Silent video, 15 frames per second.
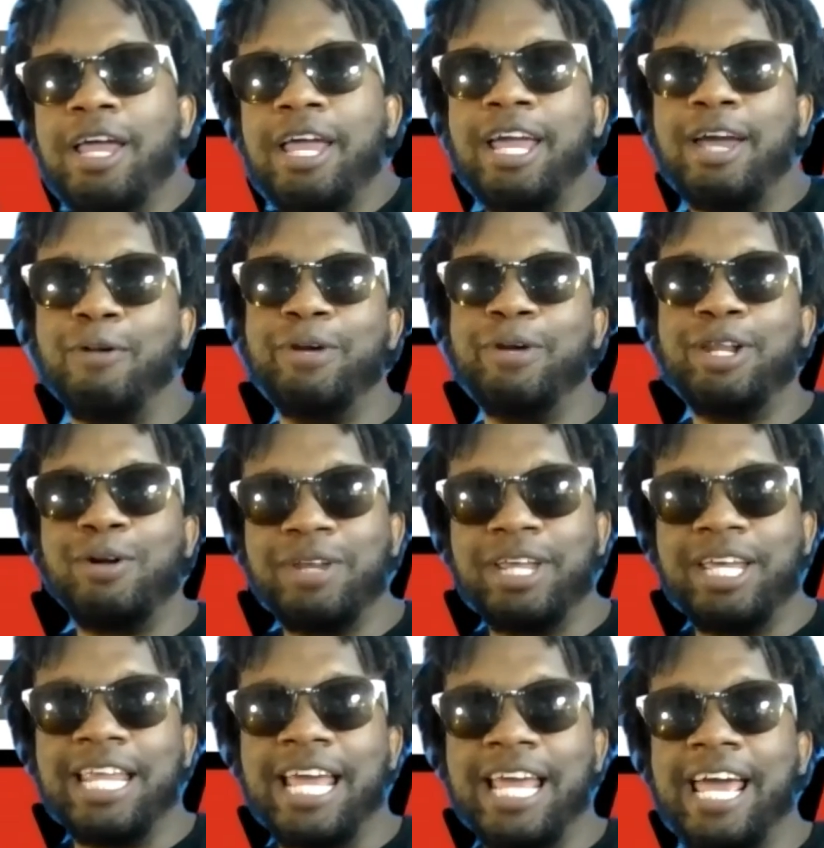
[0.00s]
and we don't
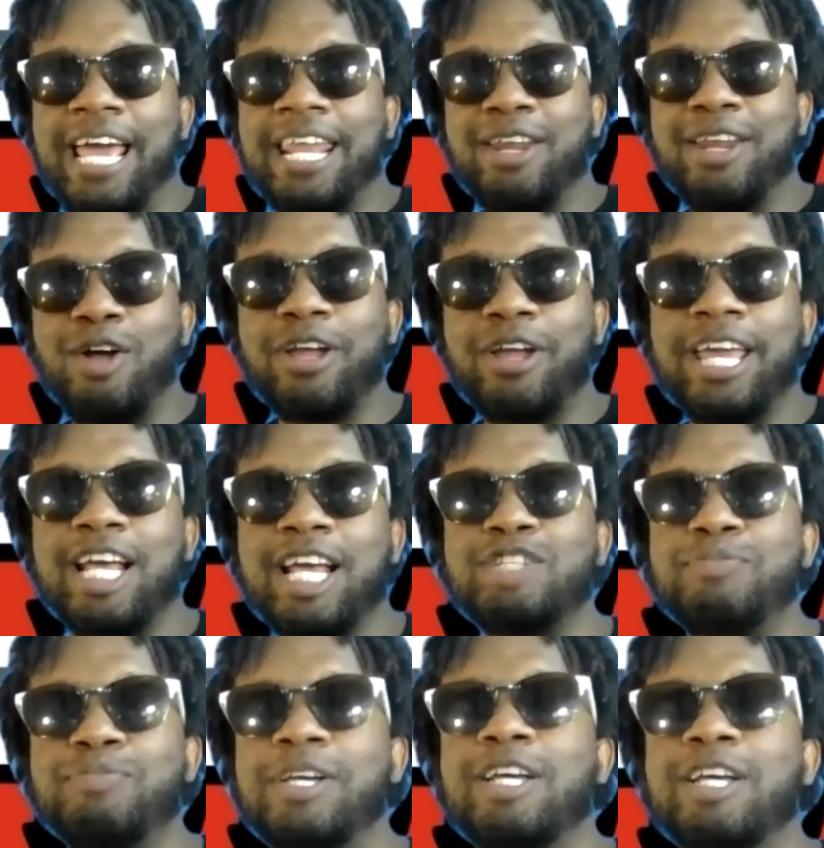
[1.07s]
need to edit our guests
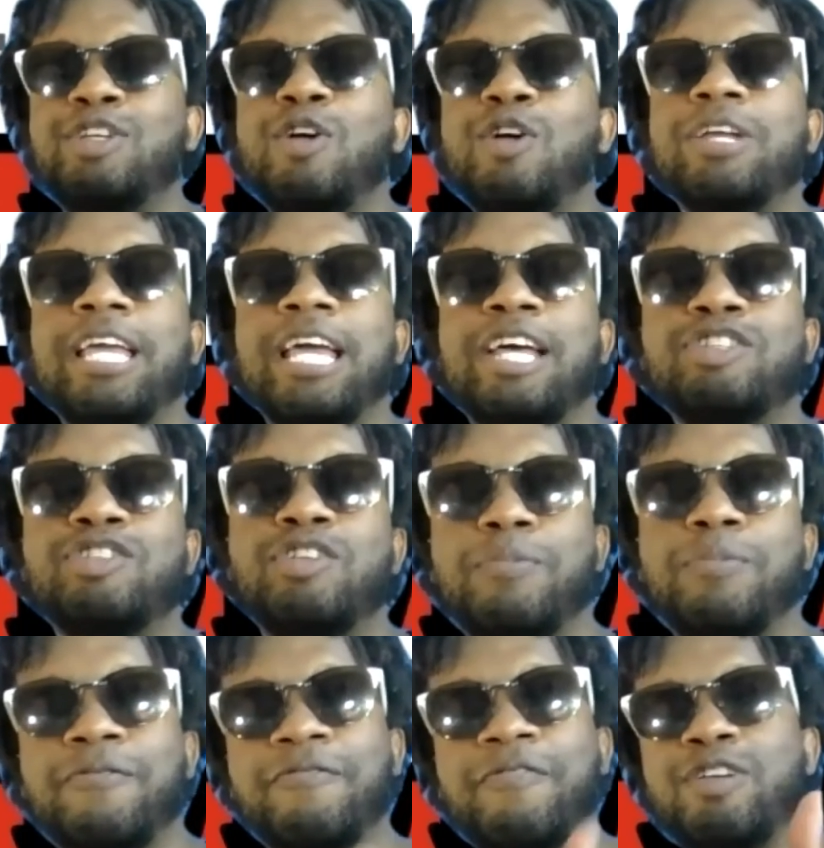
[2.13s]
because our guests are
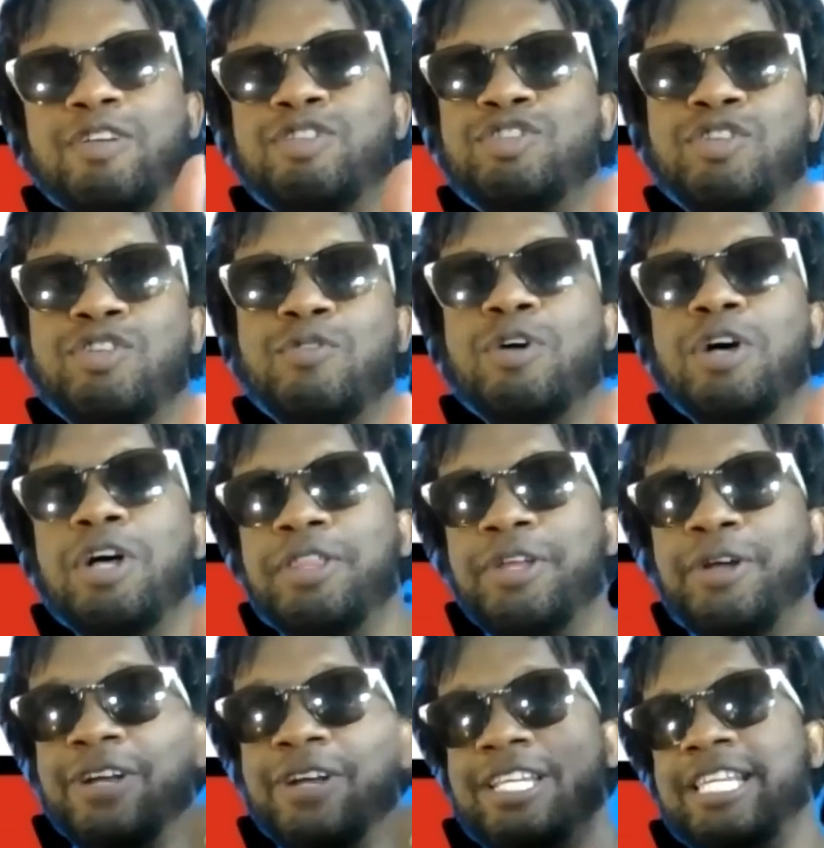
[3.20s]
professional,
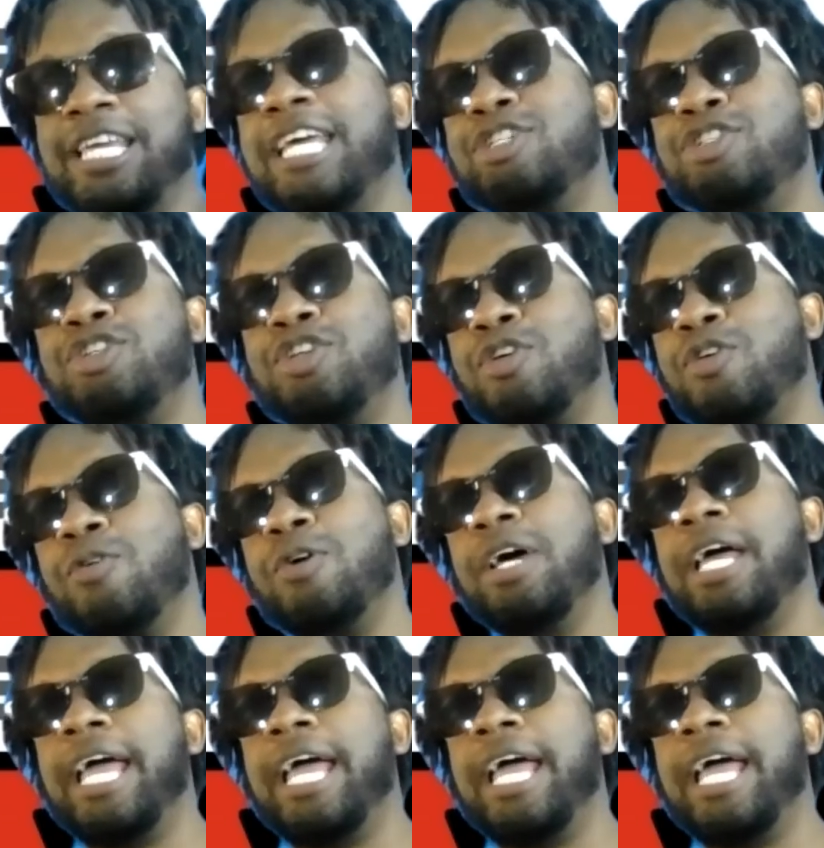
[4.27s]
they're intentional,